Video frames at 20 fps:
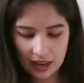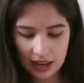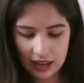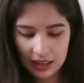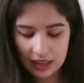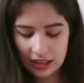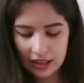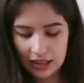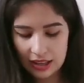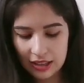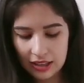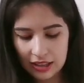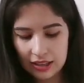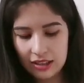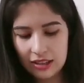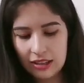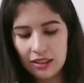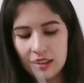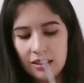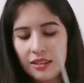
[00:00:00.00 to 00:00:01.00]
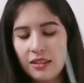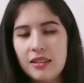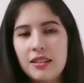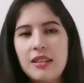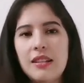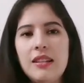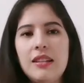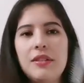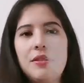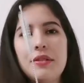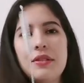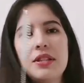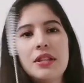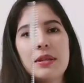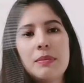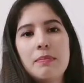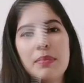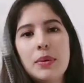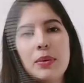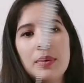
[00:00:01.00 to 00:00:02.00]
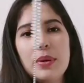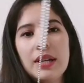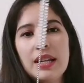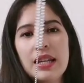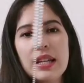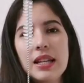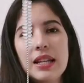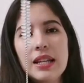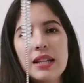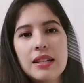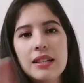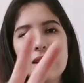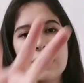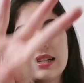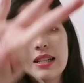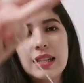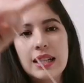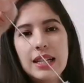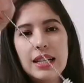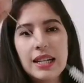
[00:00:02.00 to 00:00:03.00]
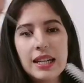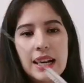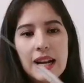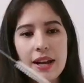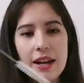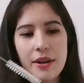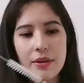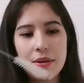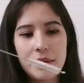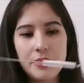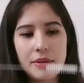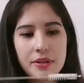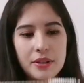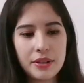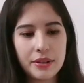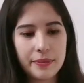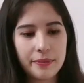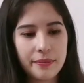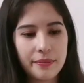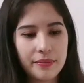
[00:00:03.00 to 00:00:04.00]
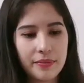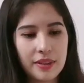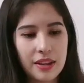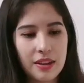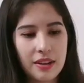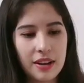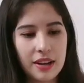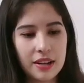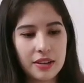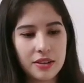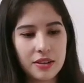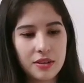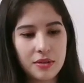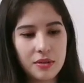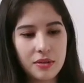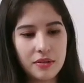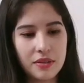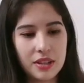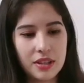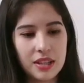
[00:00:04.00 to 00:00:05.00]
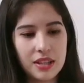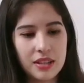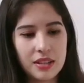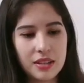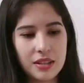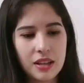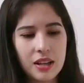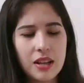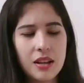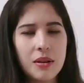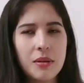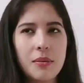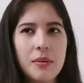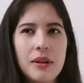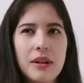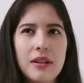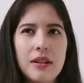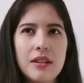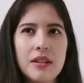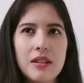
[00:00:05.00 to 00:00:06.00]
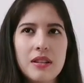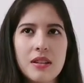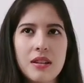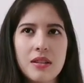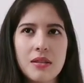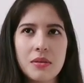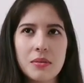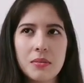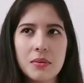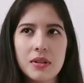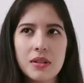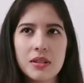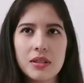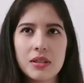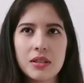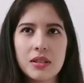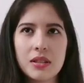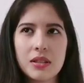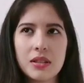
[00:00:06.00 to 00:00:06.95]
And then the little spoolie to clean it out. Now I got two of these. Where is the other one?